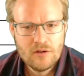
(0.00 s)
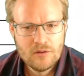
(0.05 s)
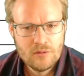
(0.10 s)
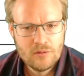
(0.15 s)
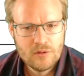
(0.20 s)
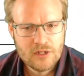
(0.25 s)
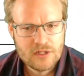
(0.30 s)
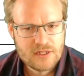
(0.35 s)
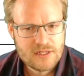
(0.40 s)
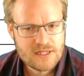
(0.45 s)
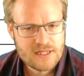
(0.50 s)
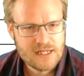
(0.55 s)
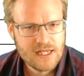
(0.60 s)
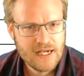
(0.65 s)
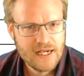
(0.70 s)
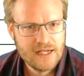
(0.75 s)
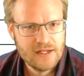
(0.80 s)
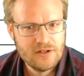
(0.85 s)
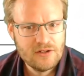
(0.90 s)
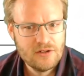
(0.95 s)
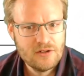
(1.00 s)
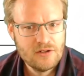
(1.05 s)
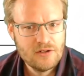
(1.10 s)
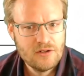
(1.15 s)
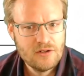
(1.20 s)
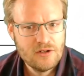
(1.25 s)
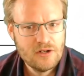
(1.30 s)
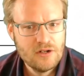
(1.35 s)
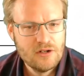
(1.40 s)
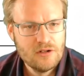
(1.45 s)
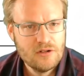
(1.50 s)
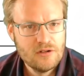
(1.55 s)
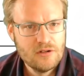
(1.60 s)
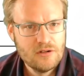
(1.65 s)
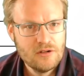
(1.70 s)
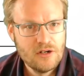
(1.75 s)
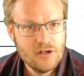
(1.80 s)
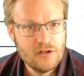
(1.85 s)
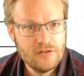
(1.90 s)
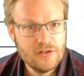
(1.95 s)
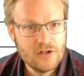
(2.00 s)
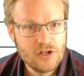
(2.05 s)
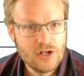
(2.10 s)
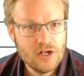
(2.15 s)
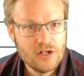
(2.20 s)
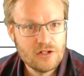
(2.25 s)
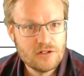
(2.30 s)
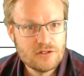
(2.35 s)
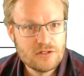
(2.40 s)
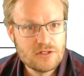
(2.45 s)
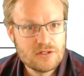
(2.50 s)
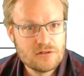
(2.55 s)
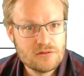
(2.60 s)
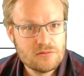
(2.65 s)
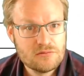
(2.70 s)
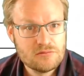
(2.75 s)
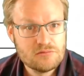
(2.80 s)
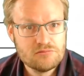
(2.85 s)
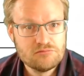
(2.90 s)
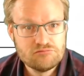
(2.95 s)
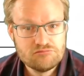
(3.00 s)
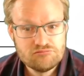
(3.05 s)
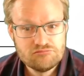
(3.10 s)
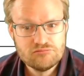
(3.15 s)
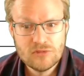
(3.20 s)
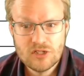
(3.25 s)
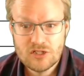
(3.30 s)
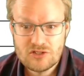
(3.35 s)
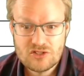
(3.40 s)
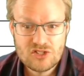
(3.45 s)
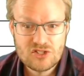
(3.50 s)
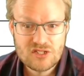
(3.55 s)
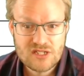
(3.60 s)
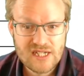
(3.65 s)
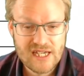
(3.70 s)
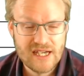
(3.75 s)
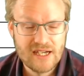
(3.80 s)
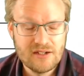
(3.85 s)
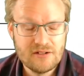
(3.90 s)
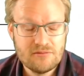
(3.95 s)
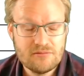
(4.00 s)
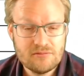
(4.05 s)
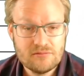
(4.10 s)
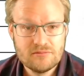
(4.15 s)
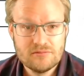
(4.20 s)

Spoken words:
what's sine over cos? Well, it's just tan.